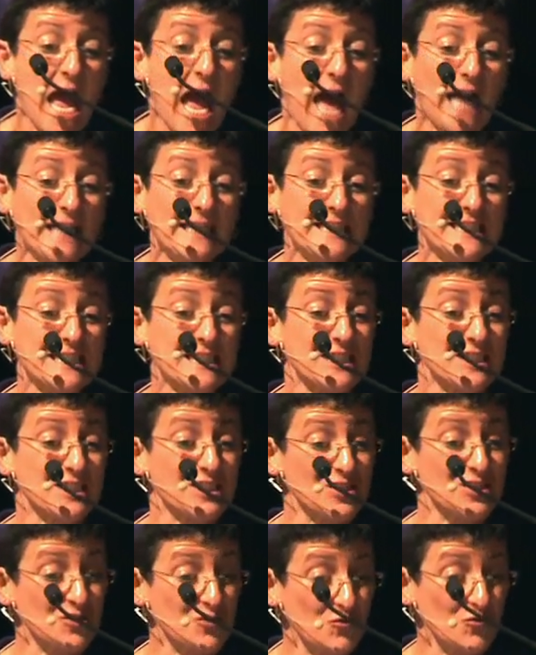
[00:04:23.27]
And it's the
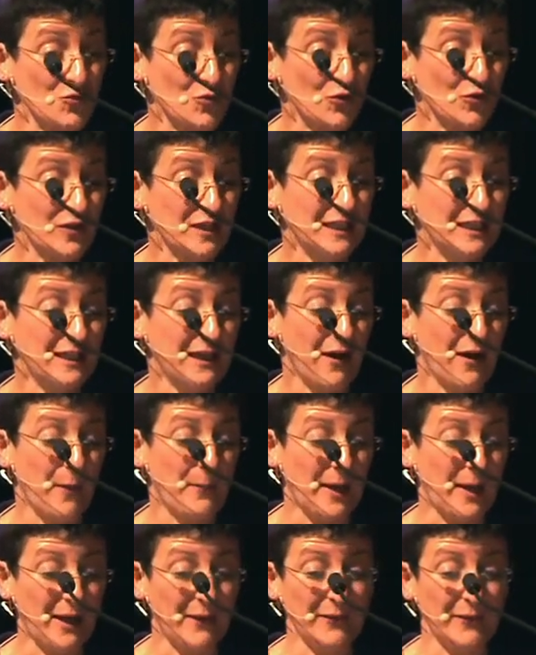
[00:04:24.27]
story
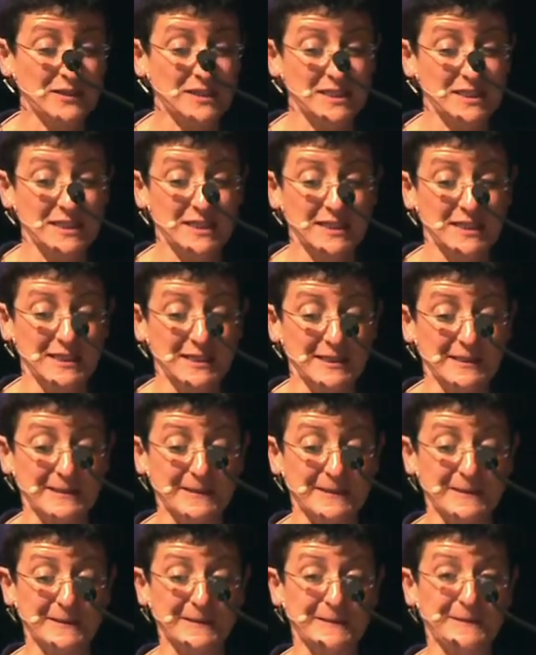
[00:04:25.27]
about
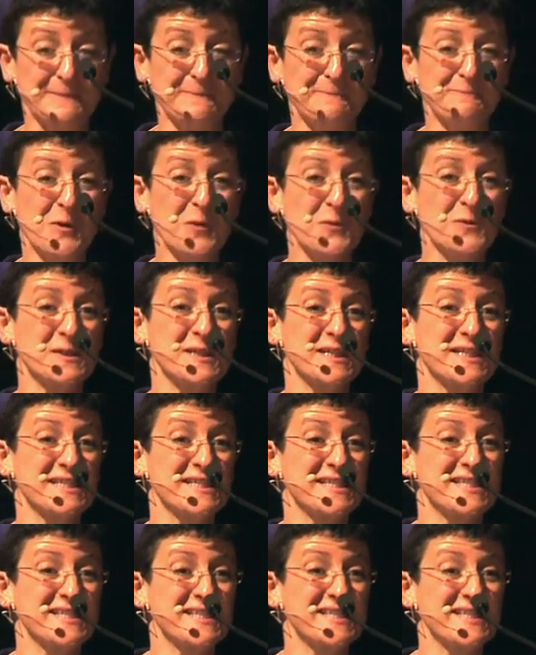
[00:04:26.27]

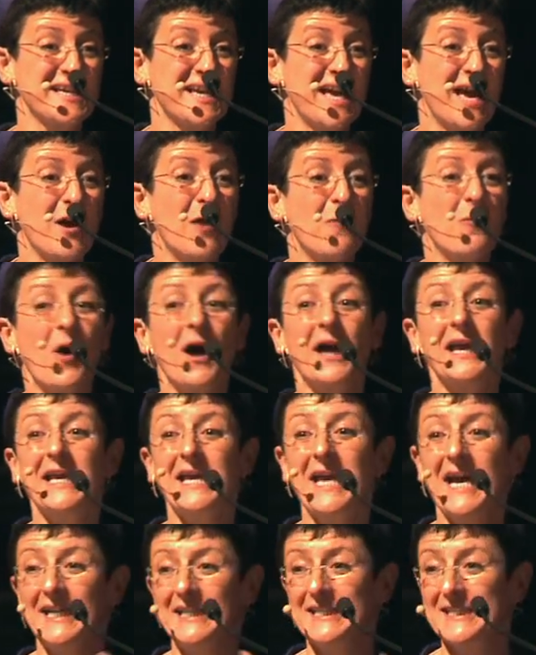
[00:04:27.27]
Moses, why
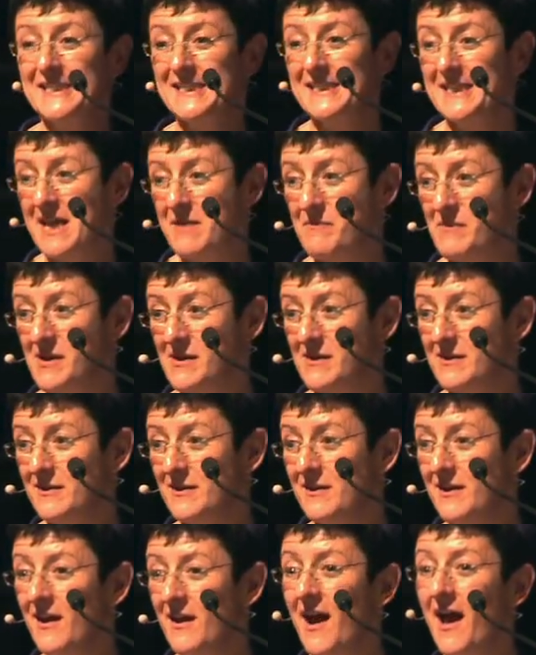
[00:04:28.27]
he had a stammer.
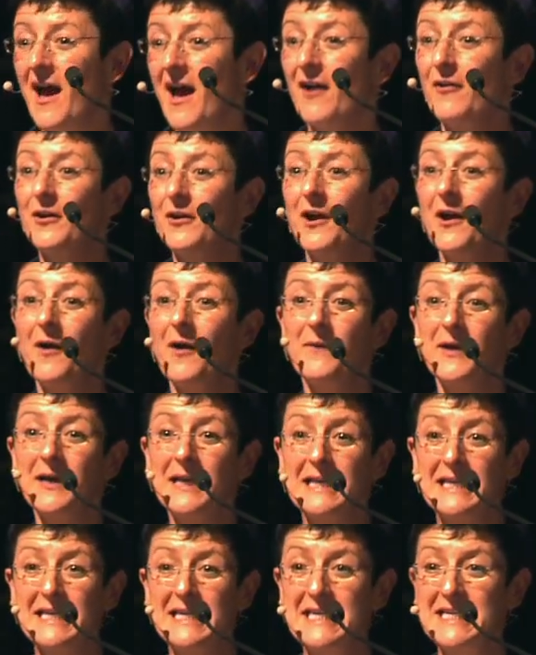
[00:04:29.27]
How come a
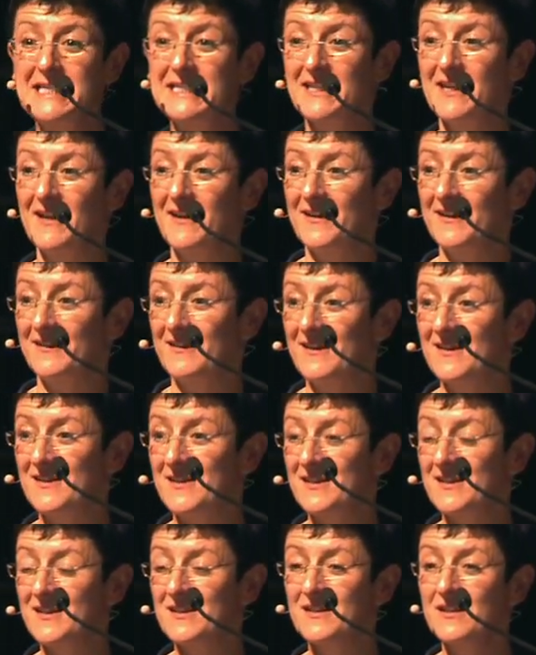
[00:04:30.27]
leader like
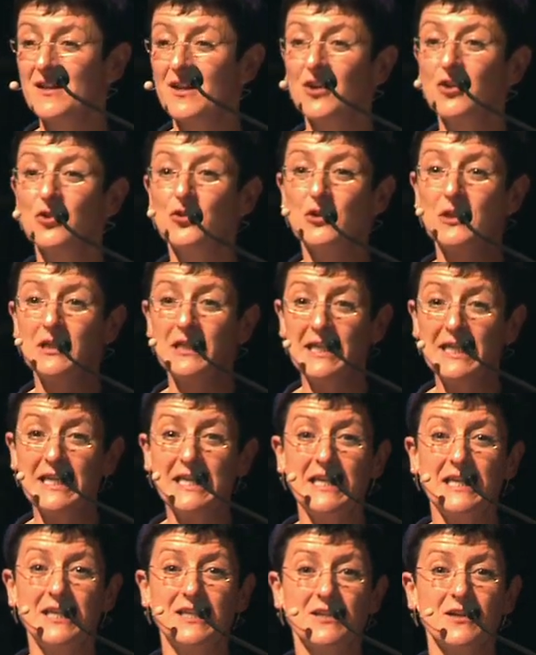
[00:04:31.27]
this could
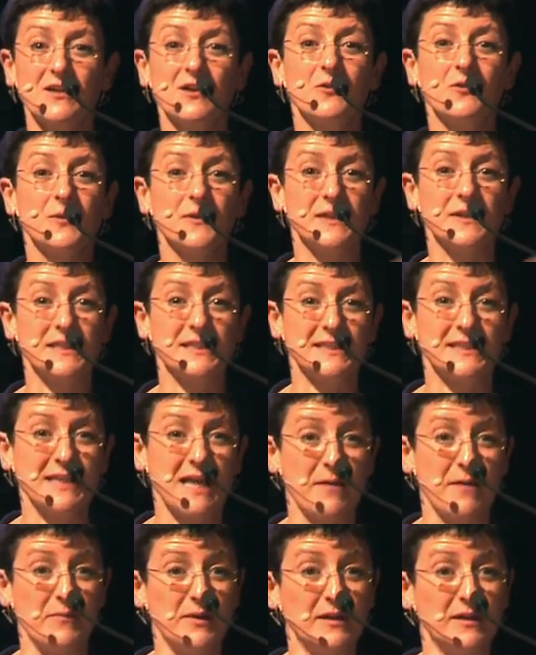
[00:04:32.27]
lead with a
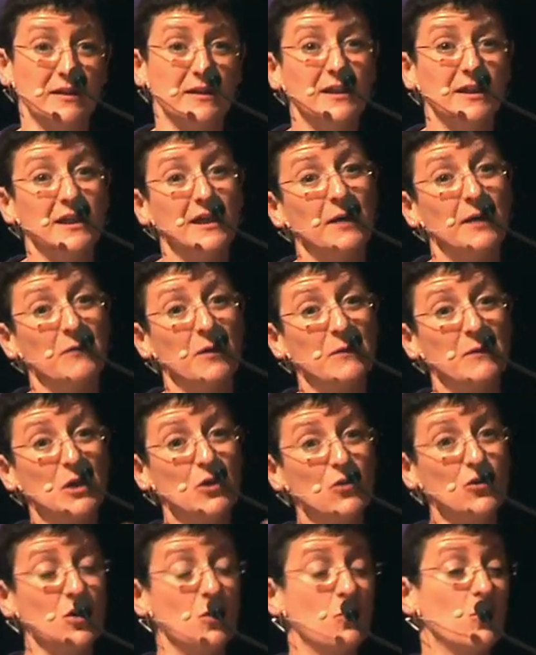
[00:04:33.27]
stammer? And when we
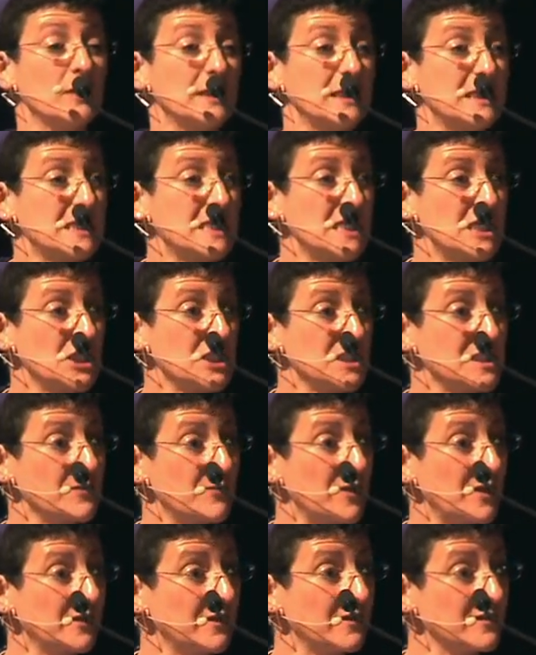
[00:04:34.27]
look at what it teaches
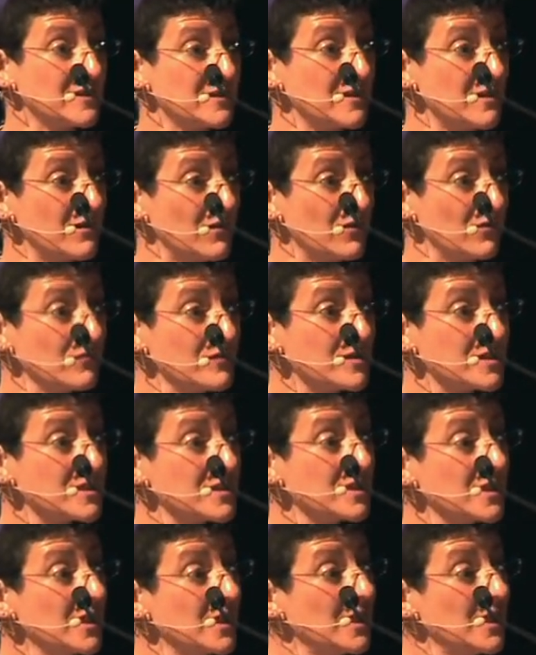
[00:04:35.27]
about
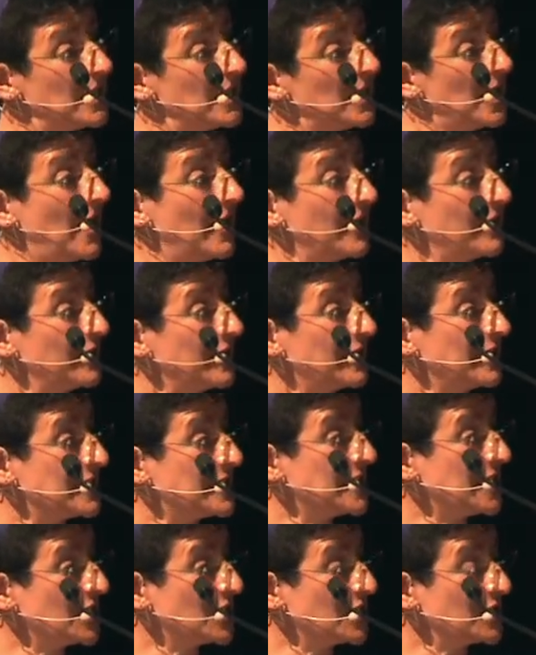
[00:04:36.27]
ourselves, I think it
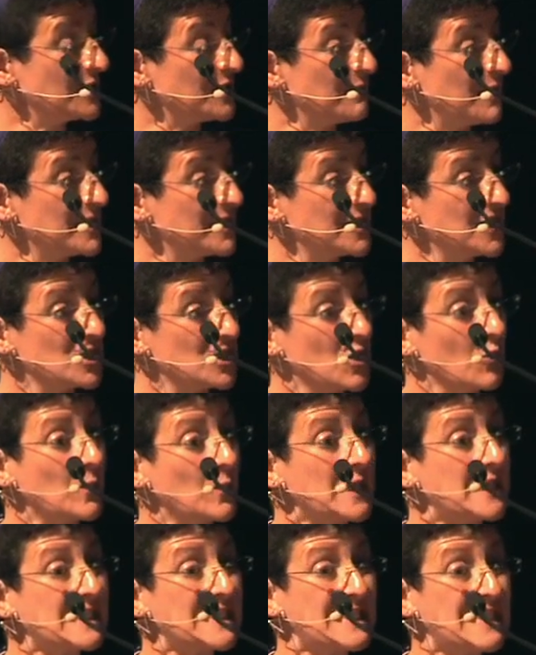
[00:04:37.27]
teaches the message that
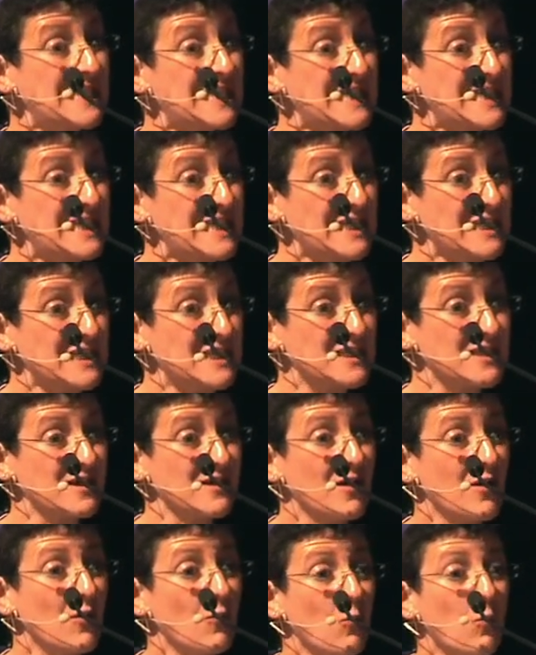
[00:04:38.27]
we can lead
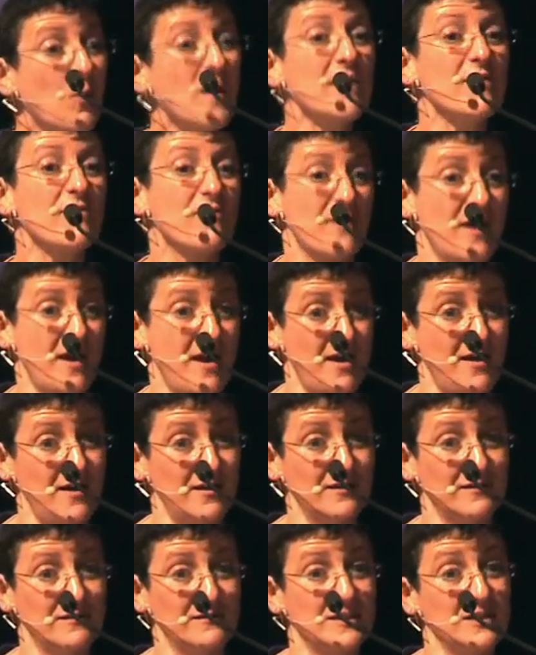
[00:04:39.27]
with
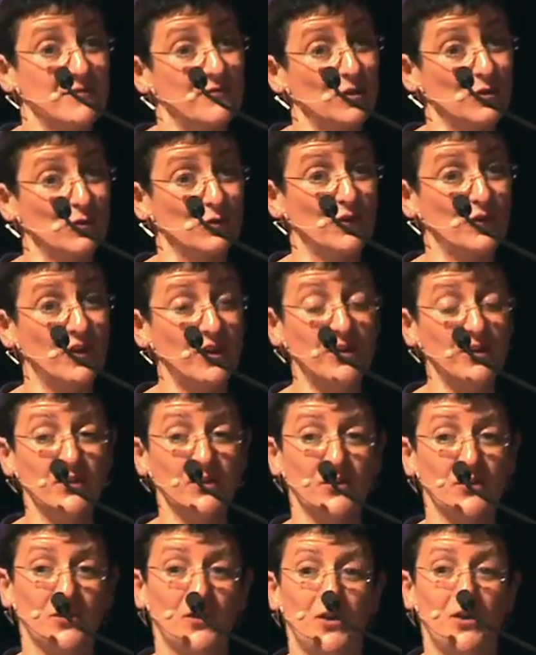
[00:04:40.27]
our
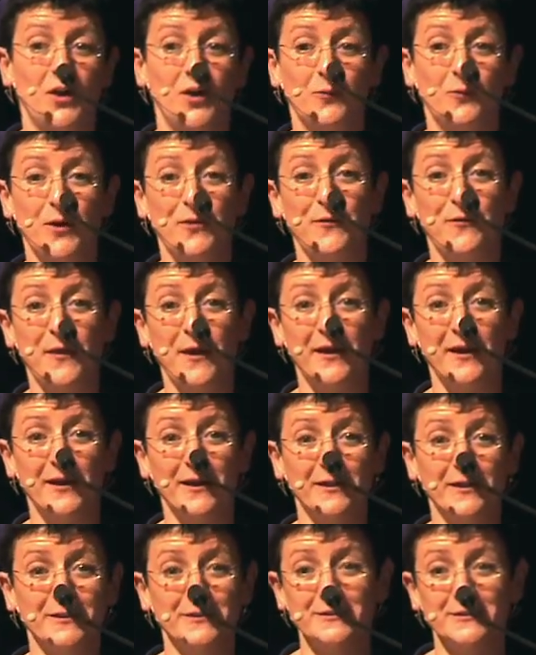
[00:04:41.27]
difficulties, whether
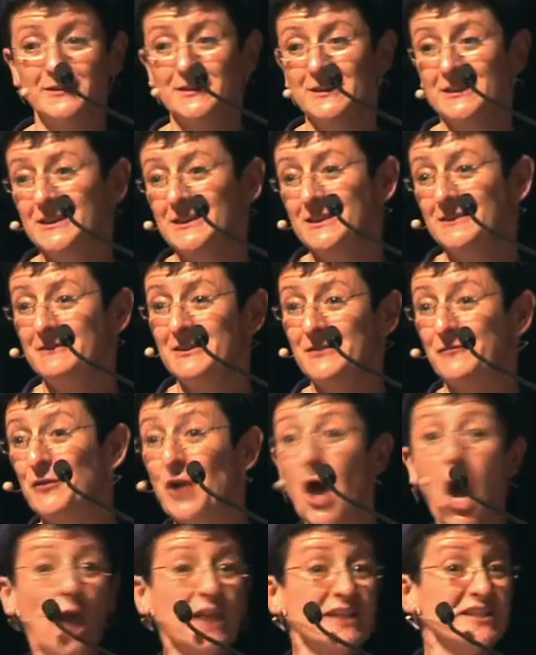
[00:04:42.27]
they're
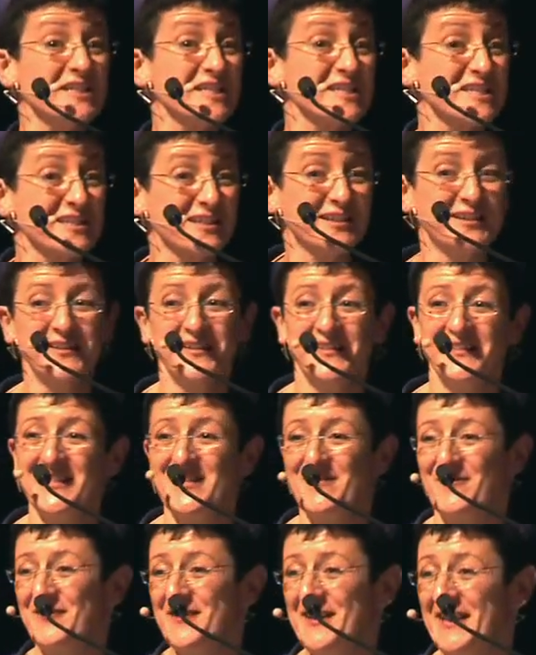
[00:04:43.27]
different heights,
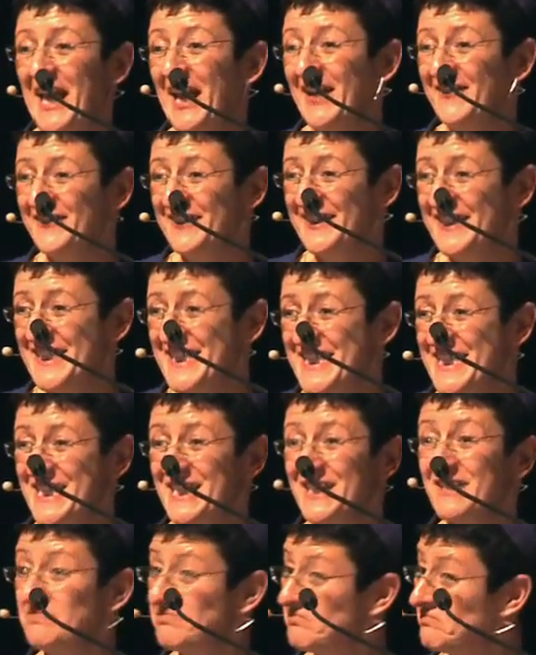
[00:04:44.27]
different language,
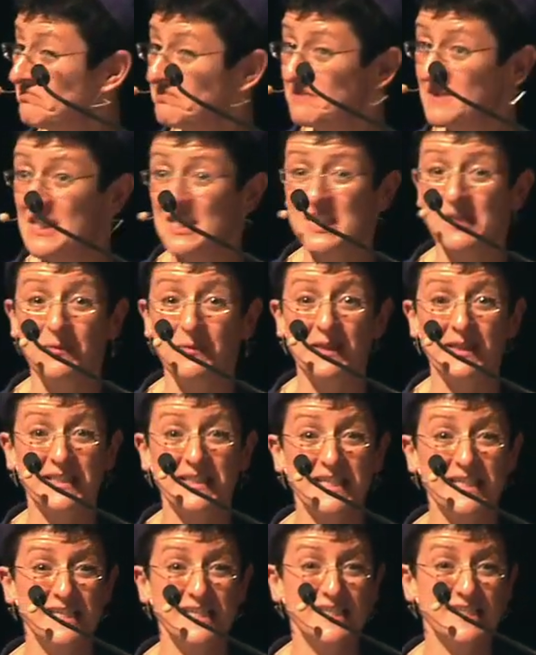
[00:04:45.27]

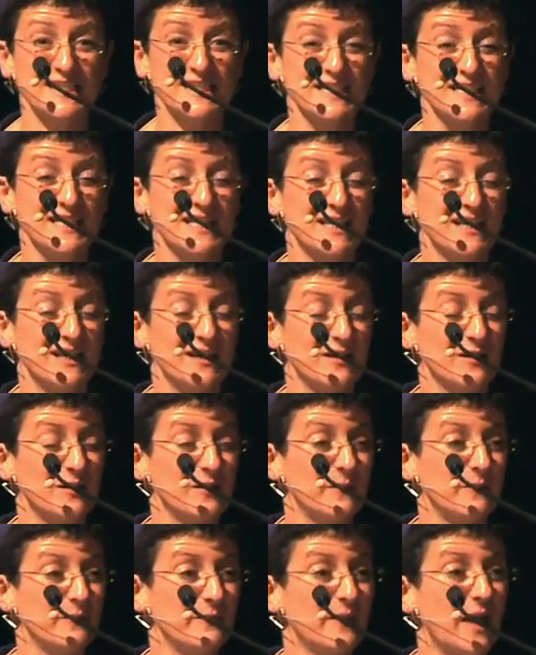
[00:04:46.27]
disabilities,
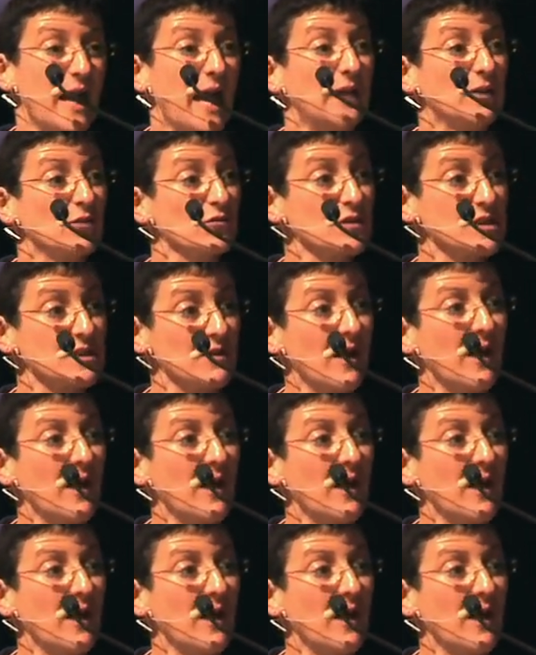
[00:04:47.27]
and also